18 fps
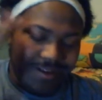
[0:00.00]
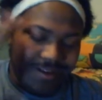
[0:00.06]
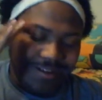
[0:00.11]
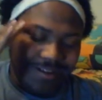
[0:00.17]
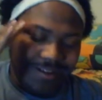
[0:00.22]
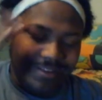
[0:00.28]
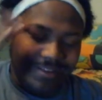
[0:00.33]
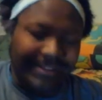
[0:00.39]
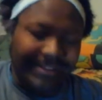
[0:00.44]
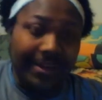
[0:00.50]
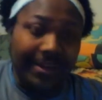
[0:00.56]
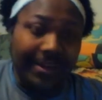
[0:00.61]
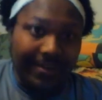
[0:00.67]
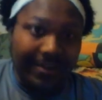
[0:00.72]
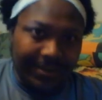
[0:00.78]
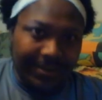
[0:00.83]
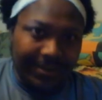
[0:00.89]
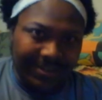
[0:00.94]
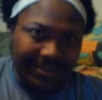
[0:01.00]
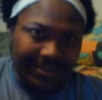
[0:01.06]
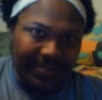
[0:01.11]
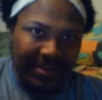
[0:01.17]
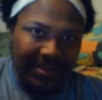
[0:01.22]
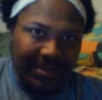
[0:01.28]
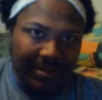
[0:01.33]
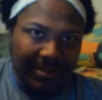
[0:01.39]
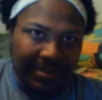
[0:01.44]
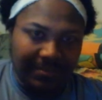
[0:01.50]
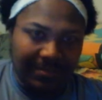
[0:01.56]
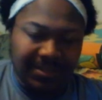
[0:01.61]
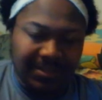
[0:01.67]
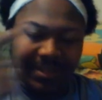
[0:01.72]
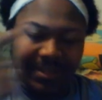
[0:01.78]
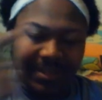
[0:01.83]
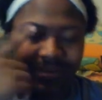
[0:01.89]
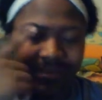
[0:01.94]
the clearer it becomes
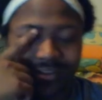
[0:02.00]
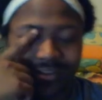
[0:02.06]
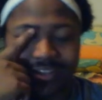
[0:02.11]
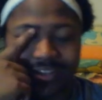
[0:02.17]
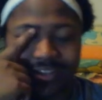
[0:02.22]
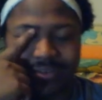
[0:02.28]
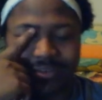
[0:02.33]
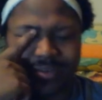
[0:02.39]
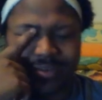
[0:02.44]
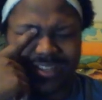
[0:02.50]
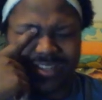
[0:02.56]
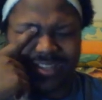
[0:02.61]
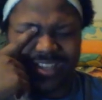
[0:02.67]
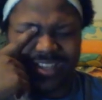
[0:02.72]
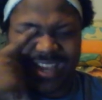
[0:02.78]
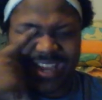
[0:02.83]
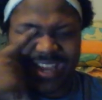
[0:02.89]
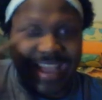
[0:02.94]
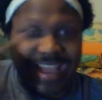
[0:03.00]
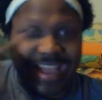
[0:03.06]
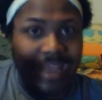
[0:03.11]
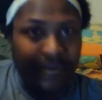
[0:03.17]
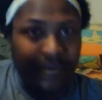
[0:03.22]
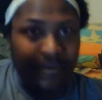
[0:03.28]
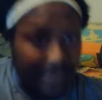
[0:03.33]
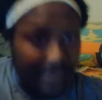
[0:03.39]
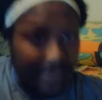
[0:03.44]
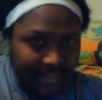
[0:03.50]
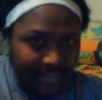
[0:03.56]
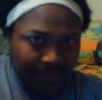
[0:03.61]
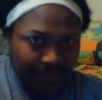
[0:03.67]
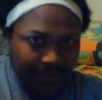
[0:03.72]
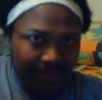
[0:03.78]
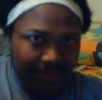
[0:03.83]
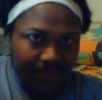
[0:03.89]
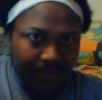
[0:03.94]
that you can't reason with
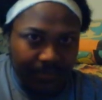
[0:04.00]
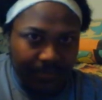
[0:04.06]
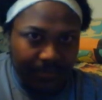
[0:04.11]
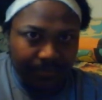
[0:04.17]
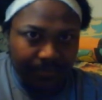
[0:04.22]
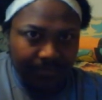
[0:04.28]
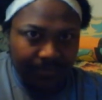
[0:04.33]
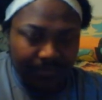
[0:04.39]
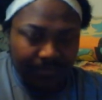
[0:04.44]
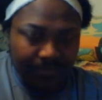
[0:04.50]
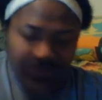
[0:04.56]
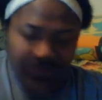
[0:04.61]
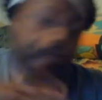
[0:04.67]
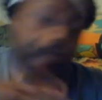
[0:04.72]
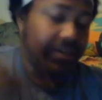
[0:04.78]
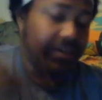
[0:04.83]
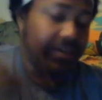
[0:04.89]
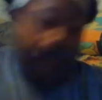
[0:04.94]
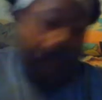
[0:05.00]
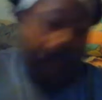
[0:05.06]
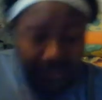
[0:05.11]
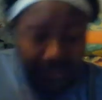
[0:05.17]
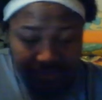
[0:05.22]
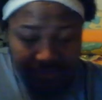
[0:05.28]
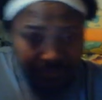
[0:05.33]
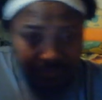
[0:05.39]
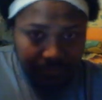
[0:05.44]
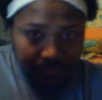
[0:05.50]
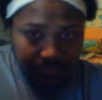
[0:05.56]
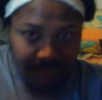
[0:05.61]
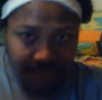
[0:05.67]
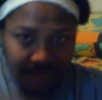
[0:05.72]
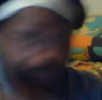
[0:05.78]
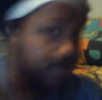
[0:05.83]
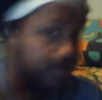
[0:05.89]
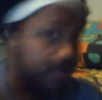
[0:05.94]
them, you can't talk to them, you
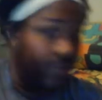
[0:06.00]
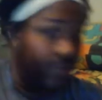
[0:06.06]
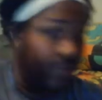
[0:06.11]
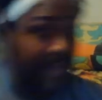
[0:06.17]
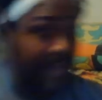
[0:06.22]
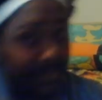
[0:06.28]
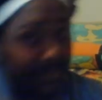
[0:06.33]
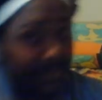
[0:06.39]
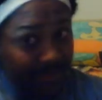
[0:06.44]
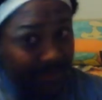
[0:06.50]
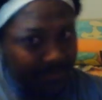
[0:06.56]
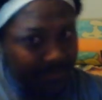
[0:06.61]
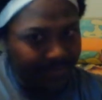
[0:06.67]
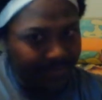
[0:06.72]
can't talk about them,